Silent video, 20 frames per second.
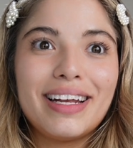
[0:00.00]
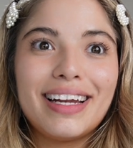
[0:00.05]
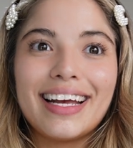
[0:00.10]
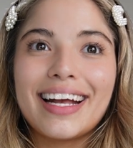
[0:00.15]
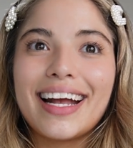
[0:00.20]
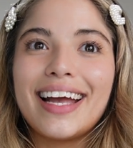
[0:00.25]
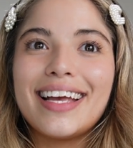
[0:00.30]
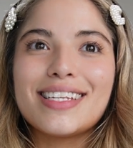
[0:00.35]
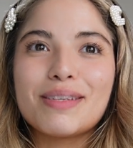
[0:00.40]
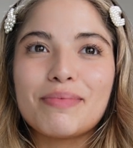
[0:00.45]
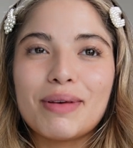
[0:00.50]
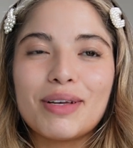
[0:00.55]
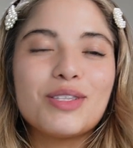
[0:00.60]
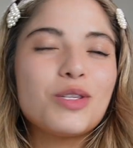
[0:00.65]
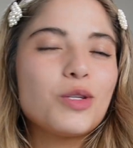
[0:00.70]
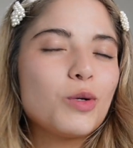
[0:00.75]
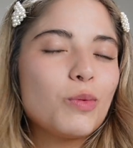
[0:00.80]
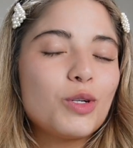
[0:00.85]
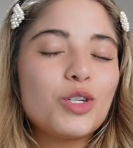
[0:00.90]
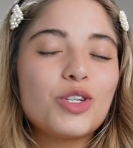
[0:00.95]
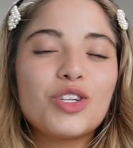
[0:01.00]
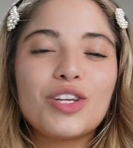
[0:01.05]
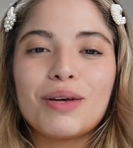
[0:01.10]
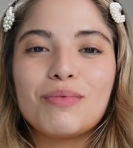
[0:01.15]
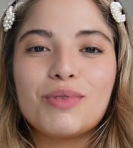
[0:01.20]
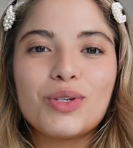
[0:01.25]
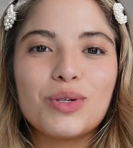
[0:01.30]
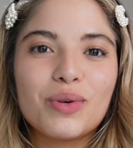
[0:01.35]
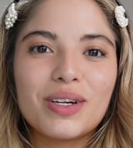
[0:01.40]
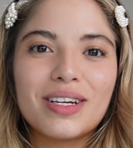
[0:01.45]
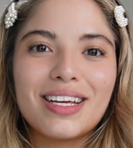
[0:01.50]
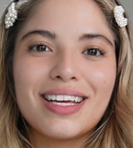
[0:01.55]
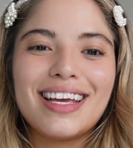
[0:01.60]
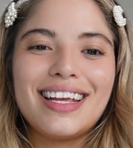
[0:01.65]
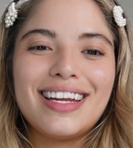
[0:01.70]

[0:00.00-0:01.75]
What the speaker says: Like, I spent so much time doing it,